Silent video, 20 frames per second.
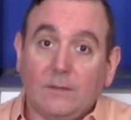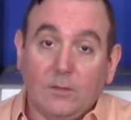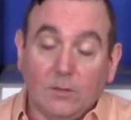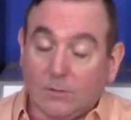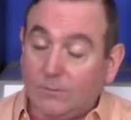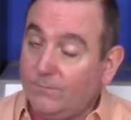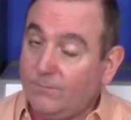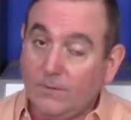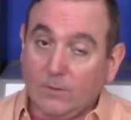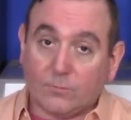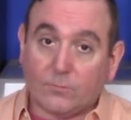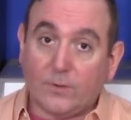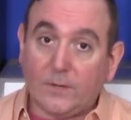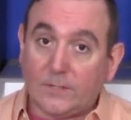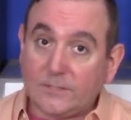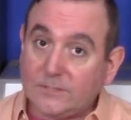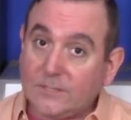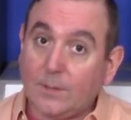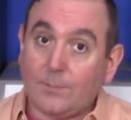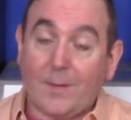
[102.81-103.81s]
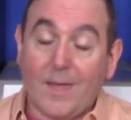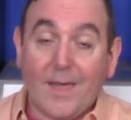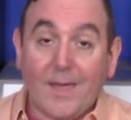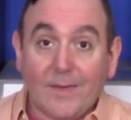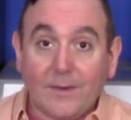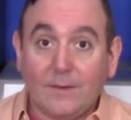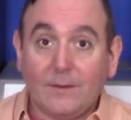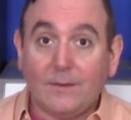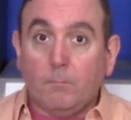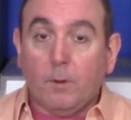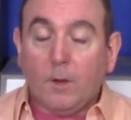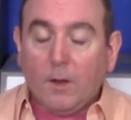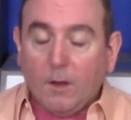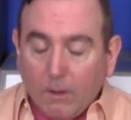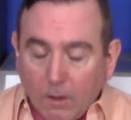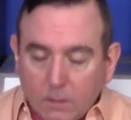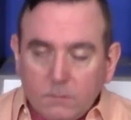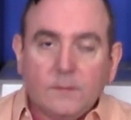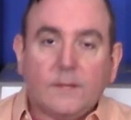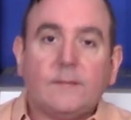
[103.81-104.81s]
You can feel free to skip ahead. But
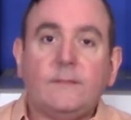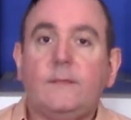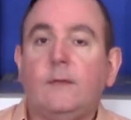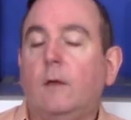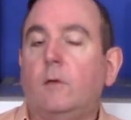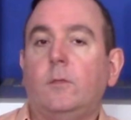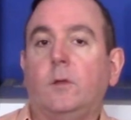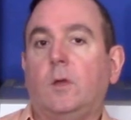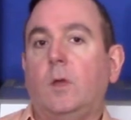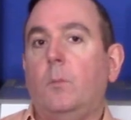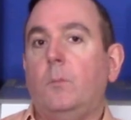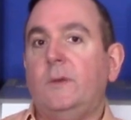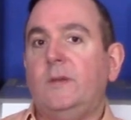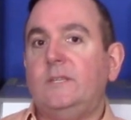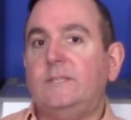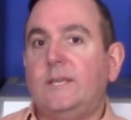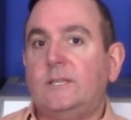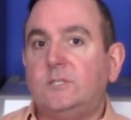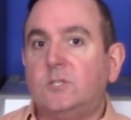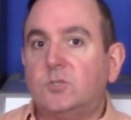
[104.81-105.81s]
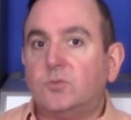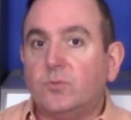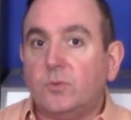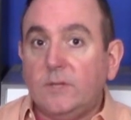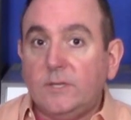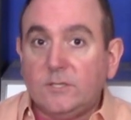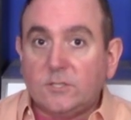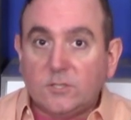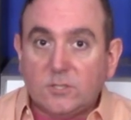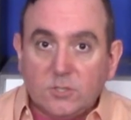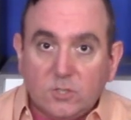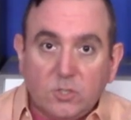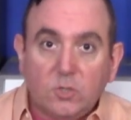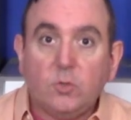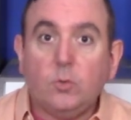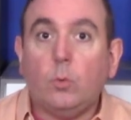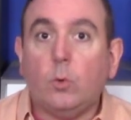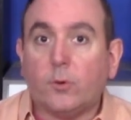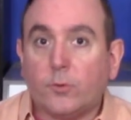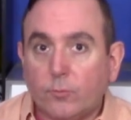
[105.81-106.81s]
unlike the other companies that just release
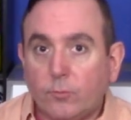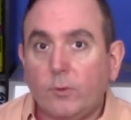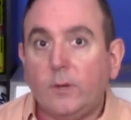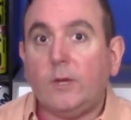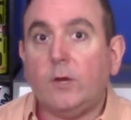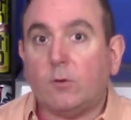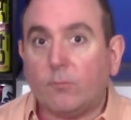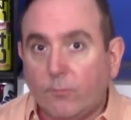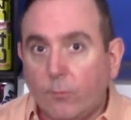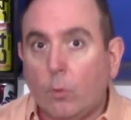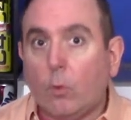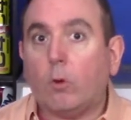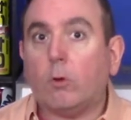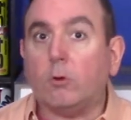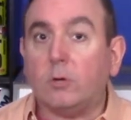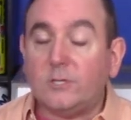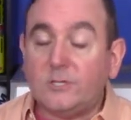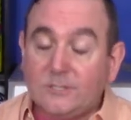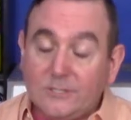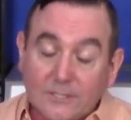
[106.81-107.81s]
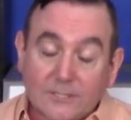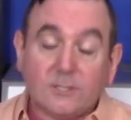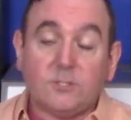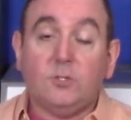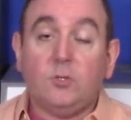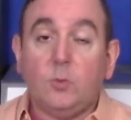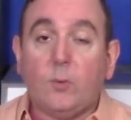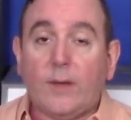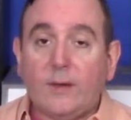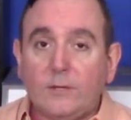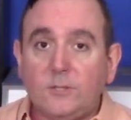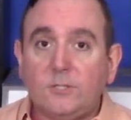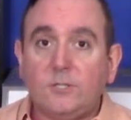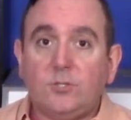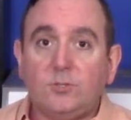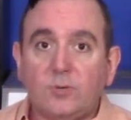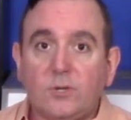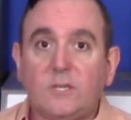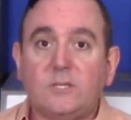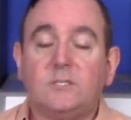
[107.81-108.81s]
2 or 3 or 4 or 6 new energy
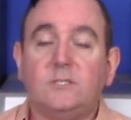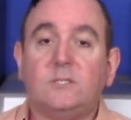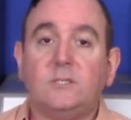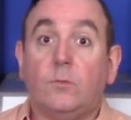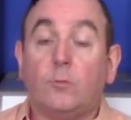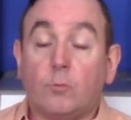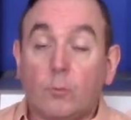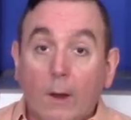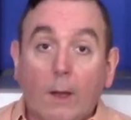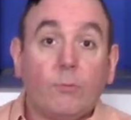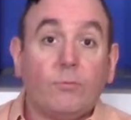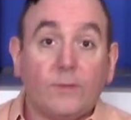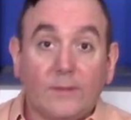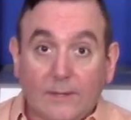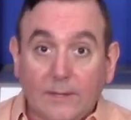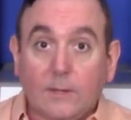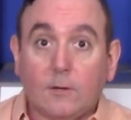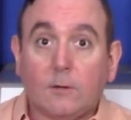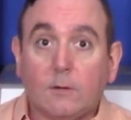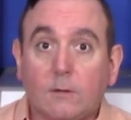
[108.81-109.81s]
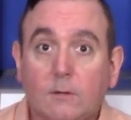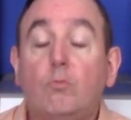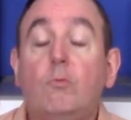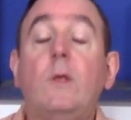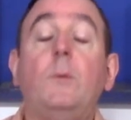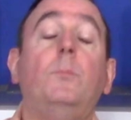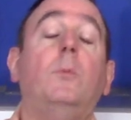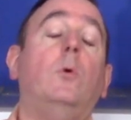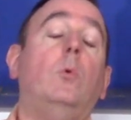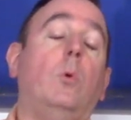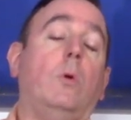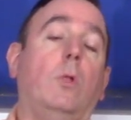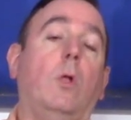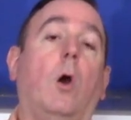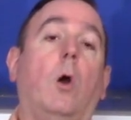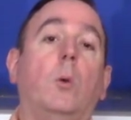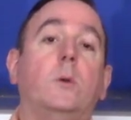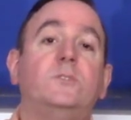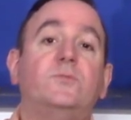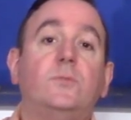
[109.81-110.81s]
drinks throughout the year, Red Bull will
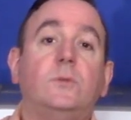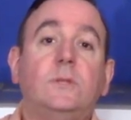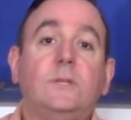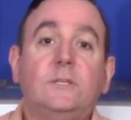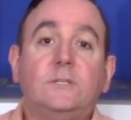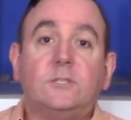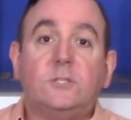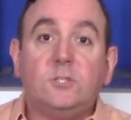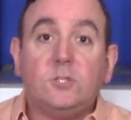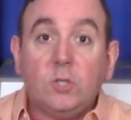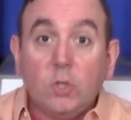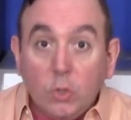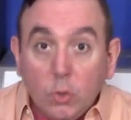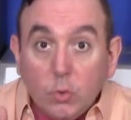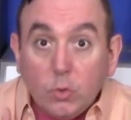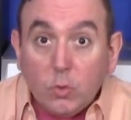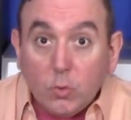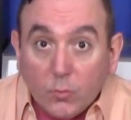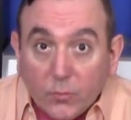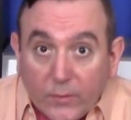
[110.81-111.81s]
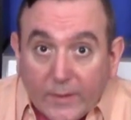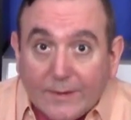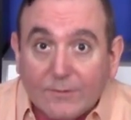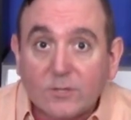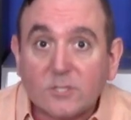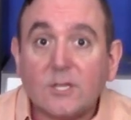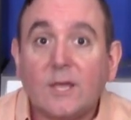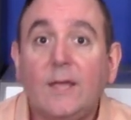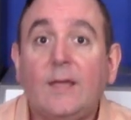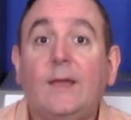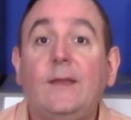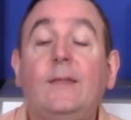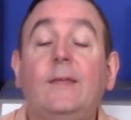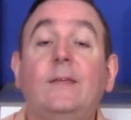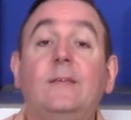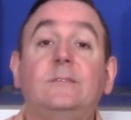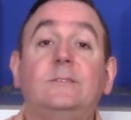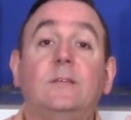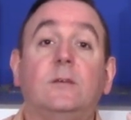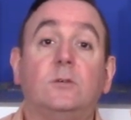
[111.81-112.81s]
always release 2 new flavors, and
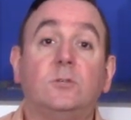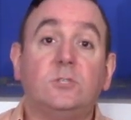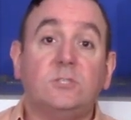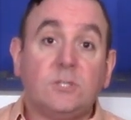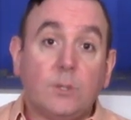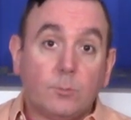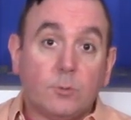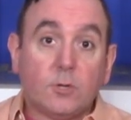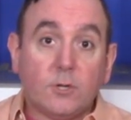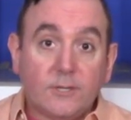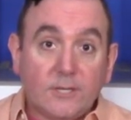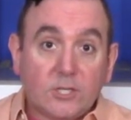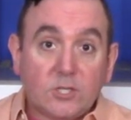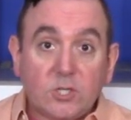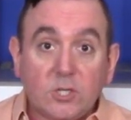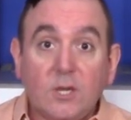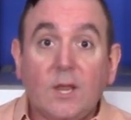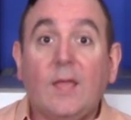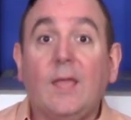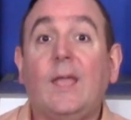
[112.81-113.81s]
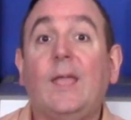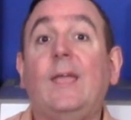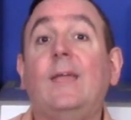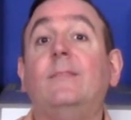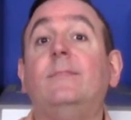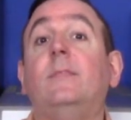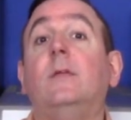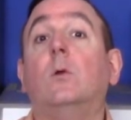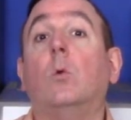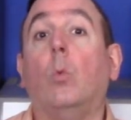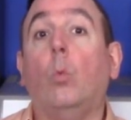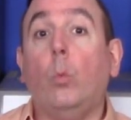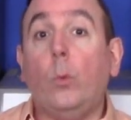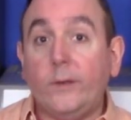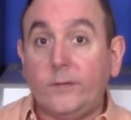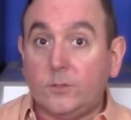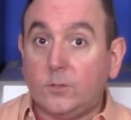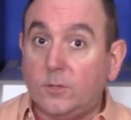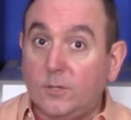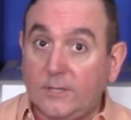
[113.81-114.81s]
it is their summer edition and their
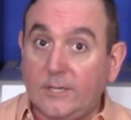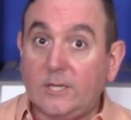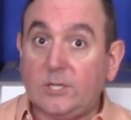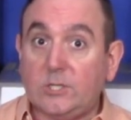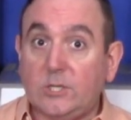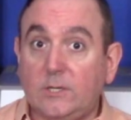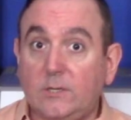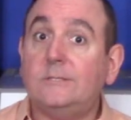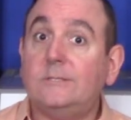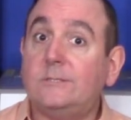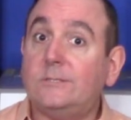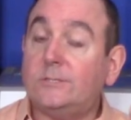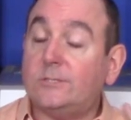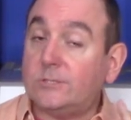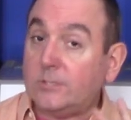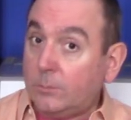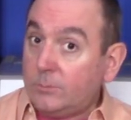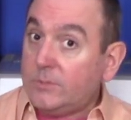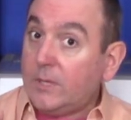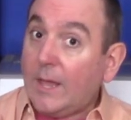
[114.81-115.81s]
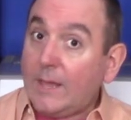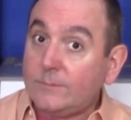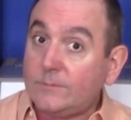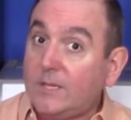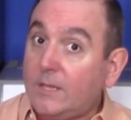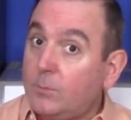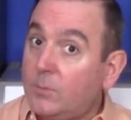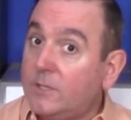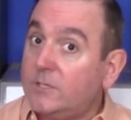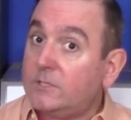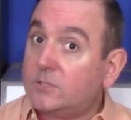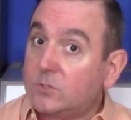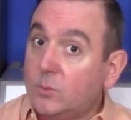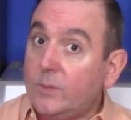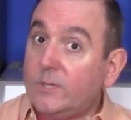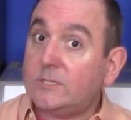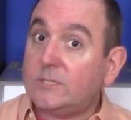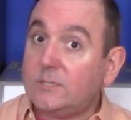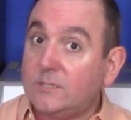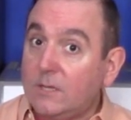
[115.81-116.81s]
winter edition. Sometimes they might
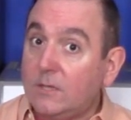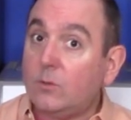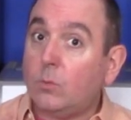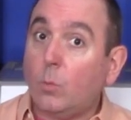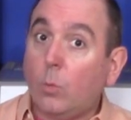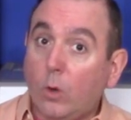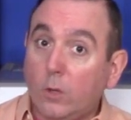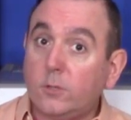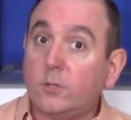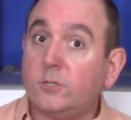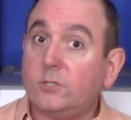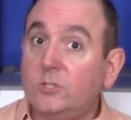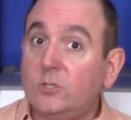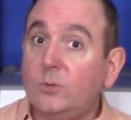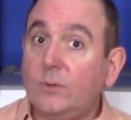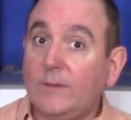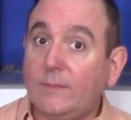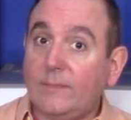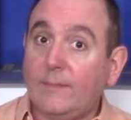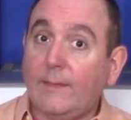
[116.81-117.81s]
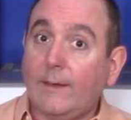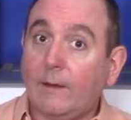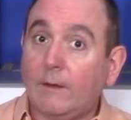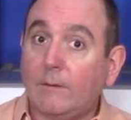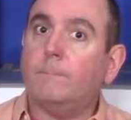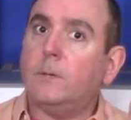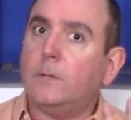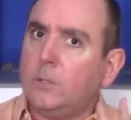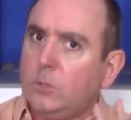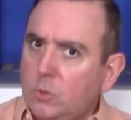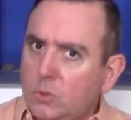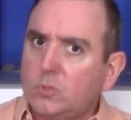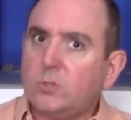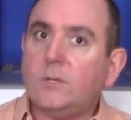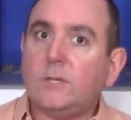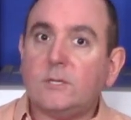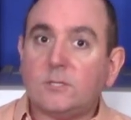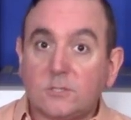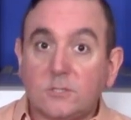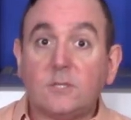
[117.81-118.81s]
squeeze another 1 or 2 in there, but
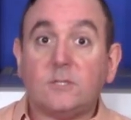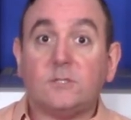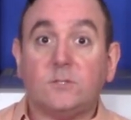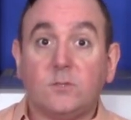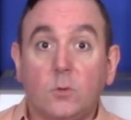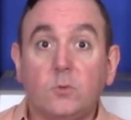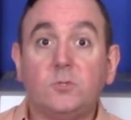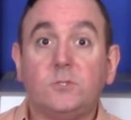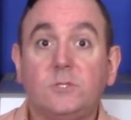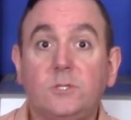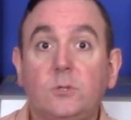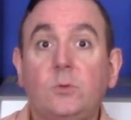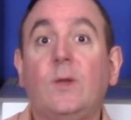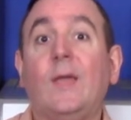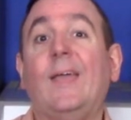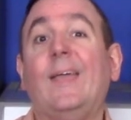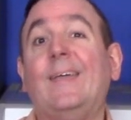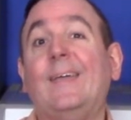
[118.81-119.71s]
usually it's just those 2.